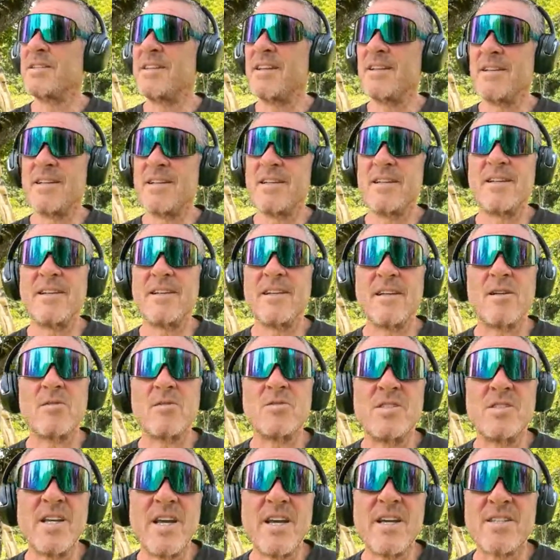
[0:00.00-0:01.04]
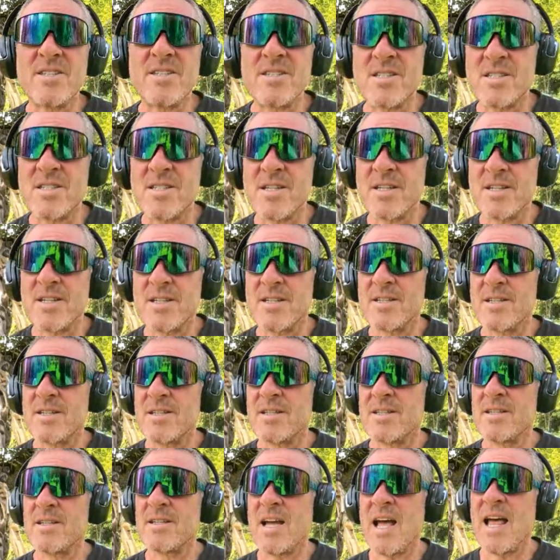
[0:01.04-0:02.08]
dissed,
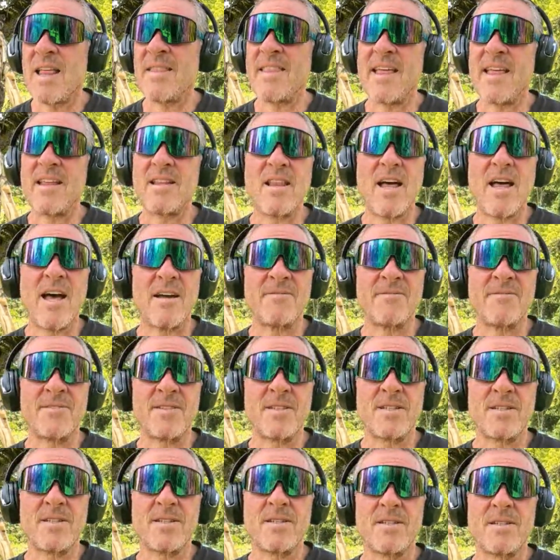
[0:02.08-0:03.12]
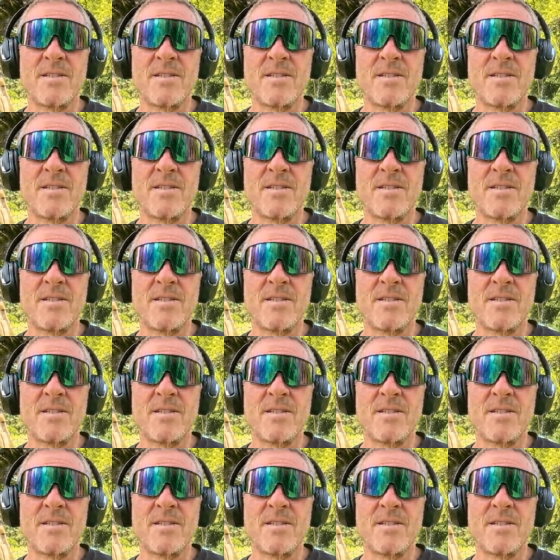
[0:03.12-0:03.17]
and they left.